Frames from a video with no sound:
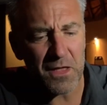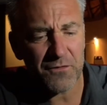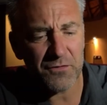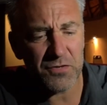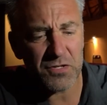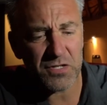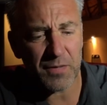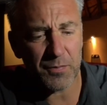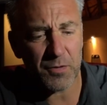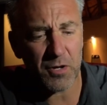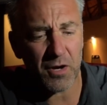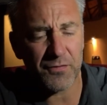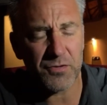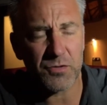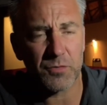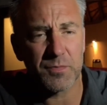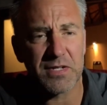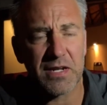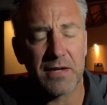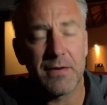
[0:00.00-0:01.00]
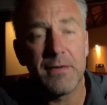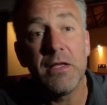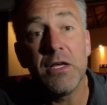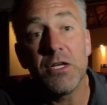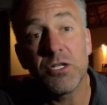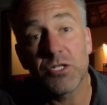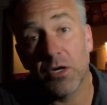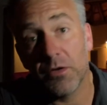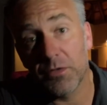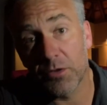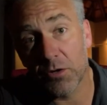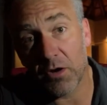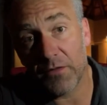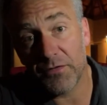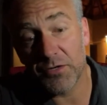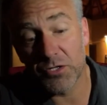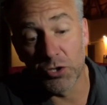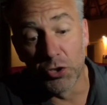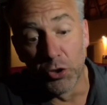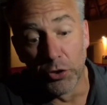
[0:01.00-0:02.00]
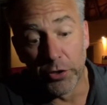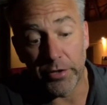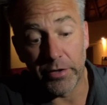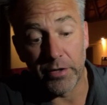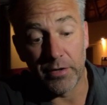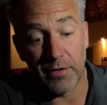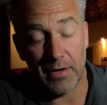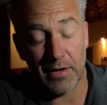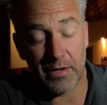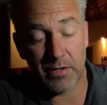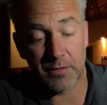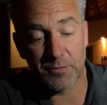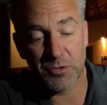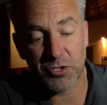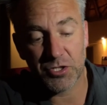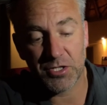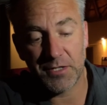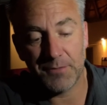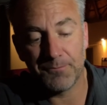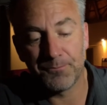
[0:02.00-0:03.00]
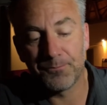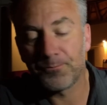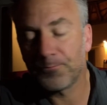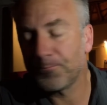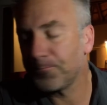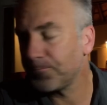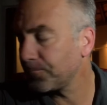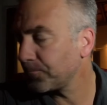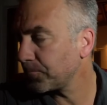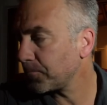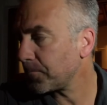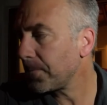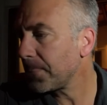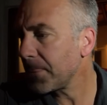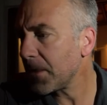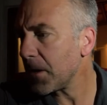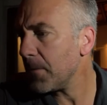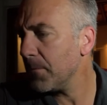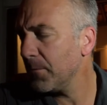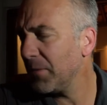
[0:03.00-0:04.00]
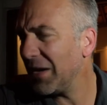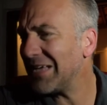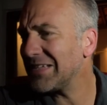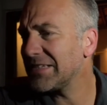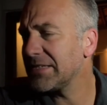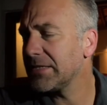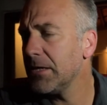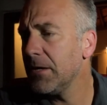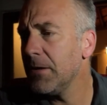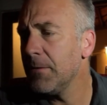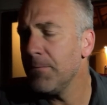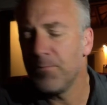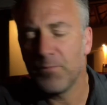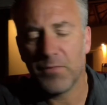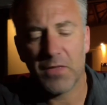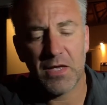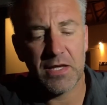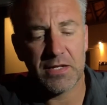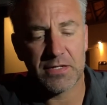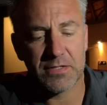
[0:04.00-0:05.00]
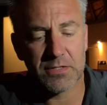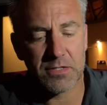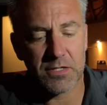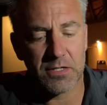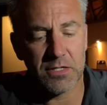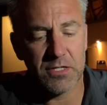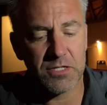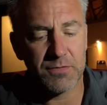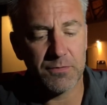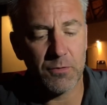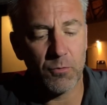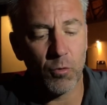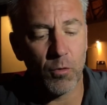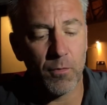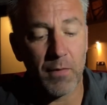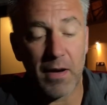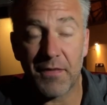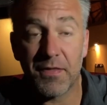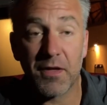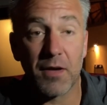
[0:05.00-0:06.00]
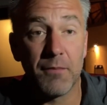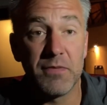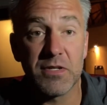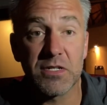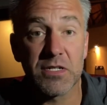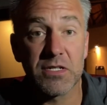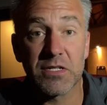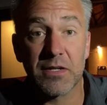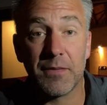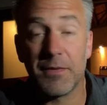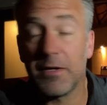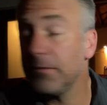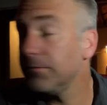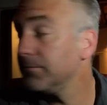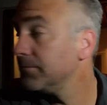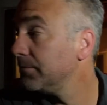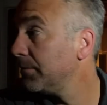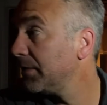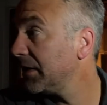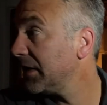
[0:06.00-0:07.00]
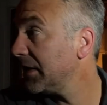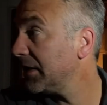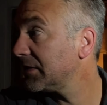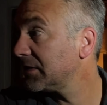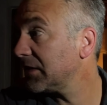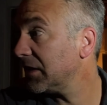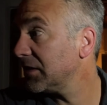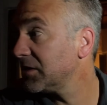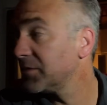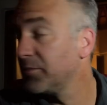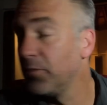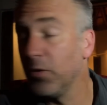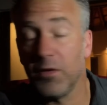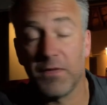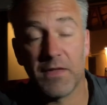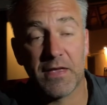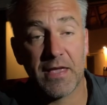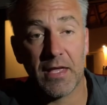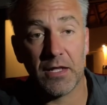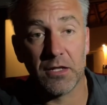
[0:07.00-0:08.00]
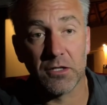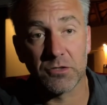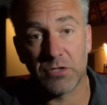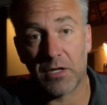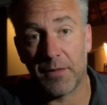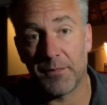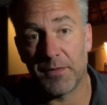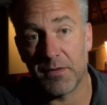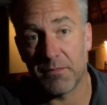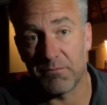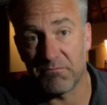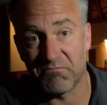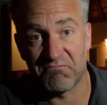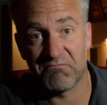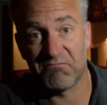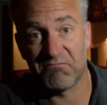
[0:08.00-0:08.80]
First cup of coffee is almost done. So the coffee's good out of the machine, but it needs to be warmer. I think I'm missing something, but I just boiled the kettle, so I'm gonna